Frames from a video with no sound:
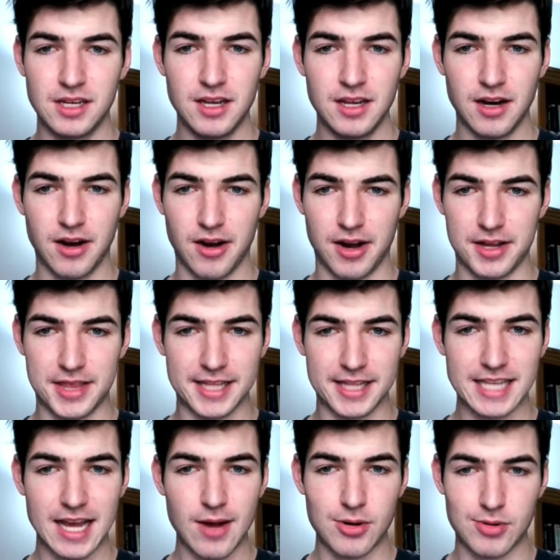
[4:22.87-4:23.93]
All right, that's
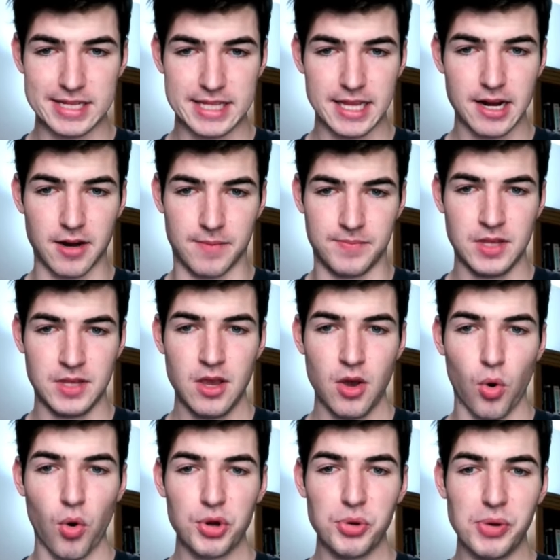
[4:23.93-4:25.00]
that one right there.
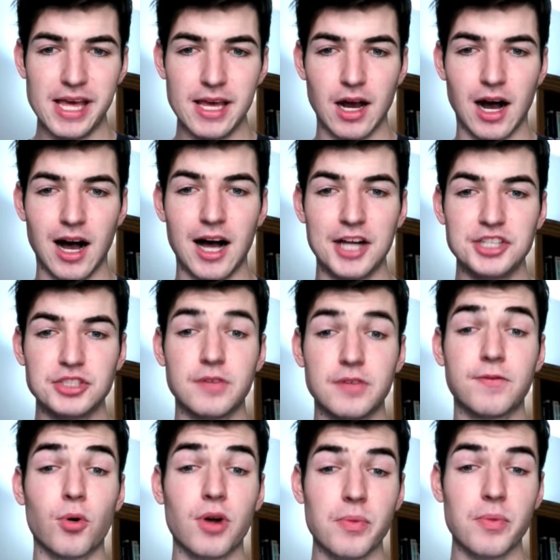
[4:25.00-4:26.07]
Or you hit
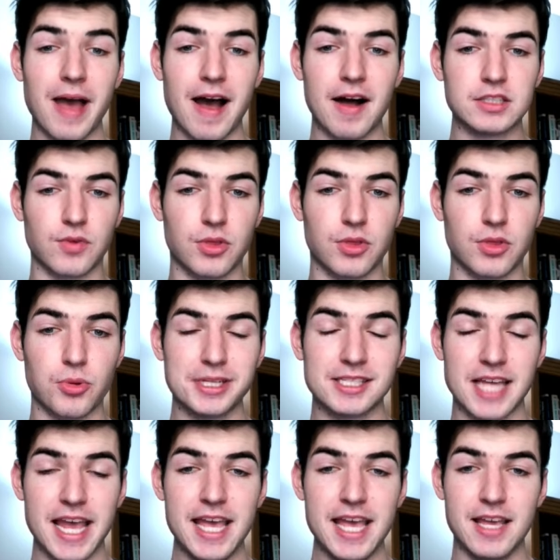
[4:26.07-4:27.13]
140 pounds for 3 sets of 8.